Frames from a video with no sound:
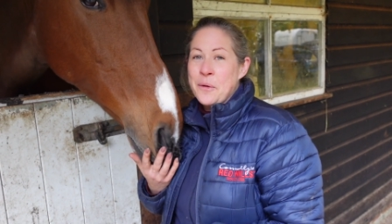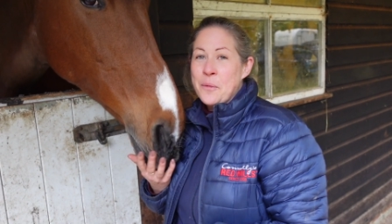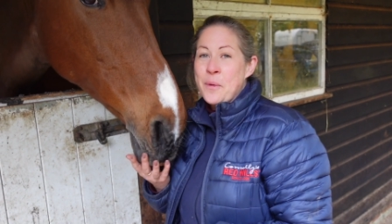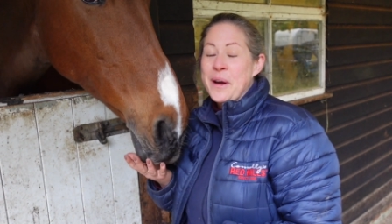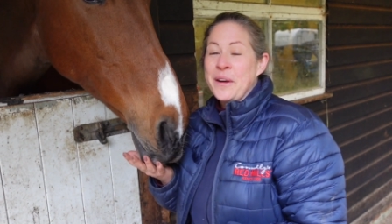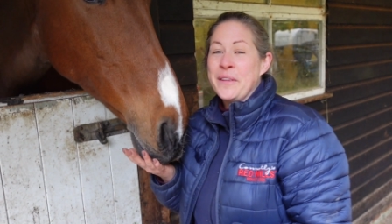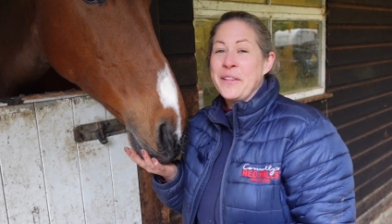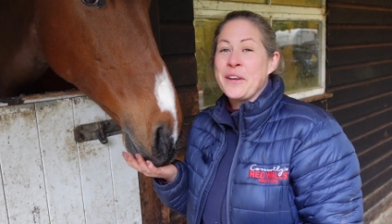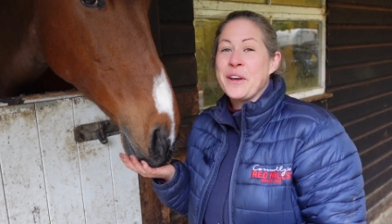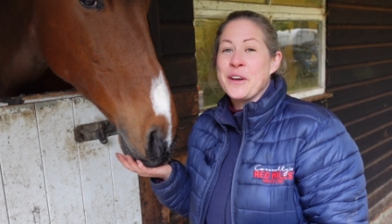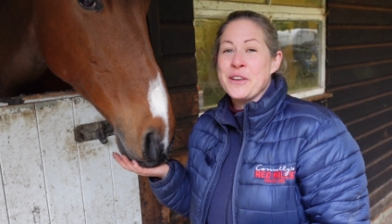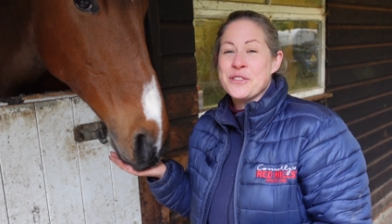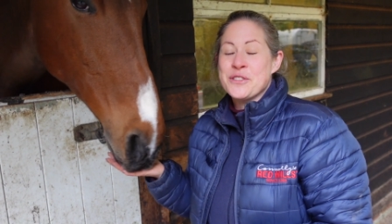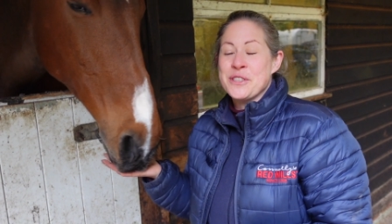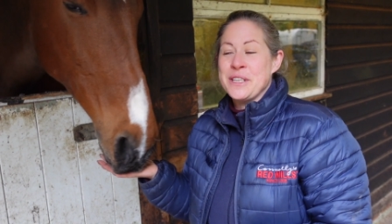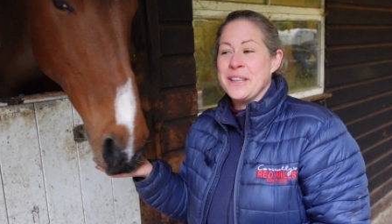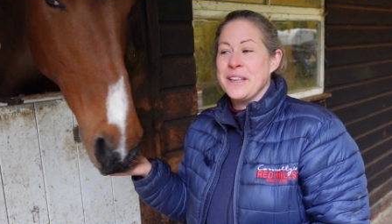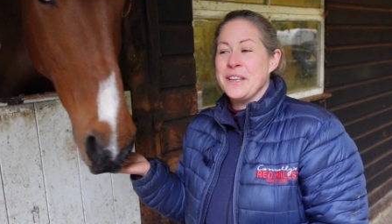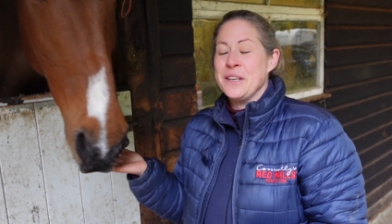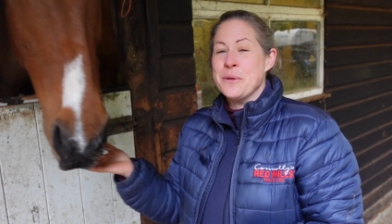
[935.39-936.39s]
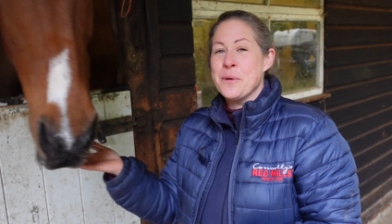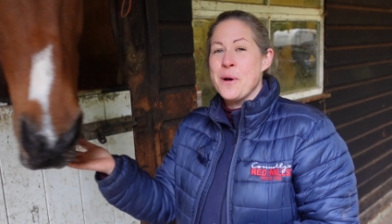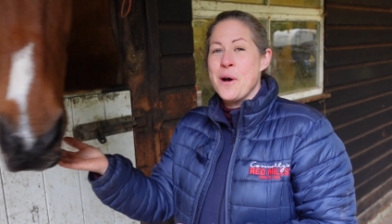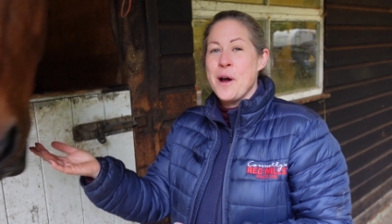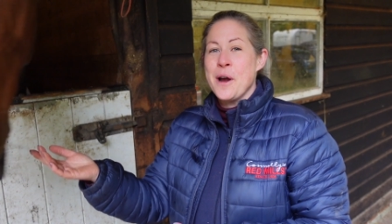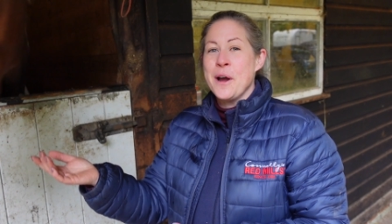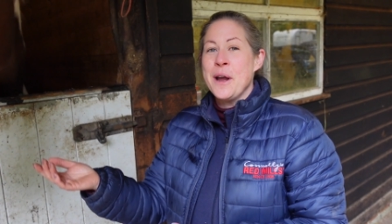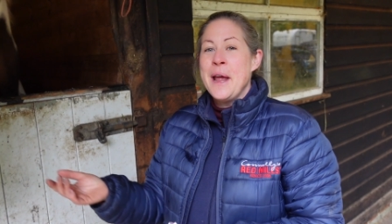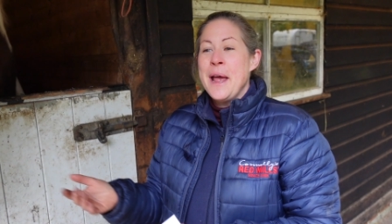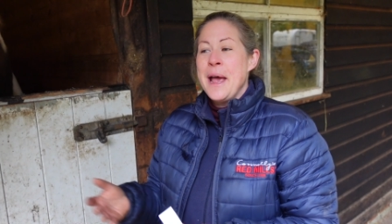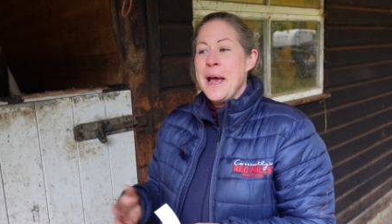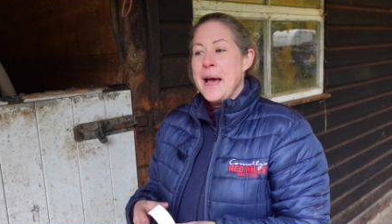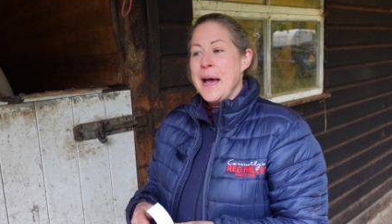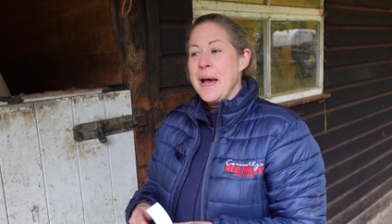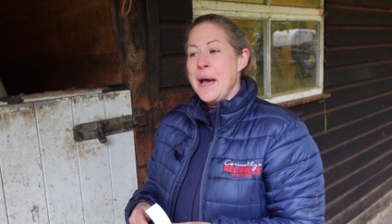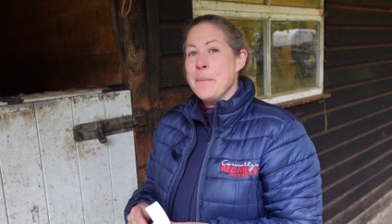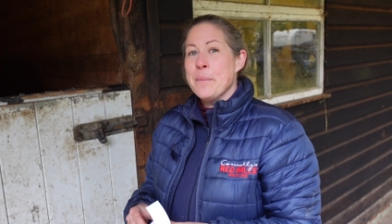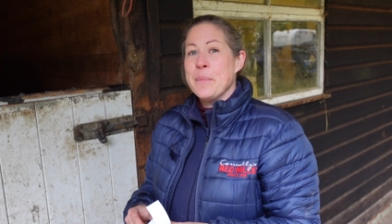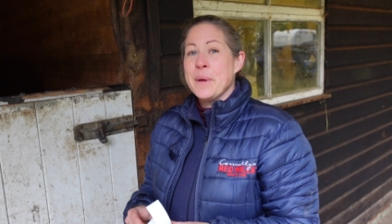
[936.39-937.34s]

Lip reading: where in the country that you are. But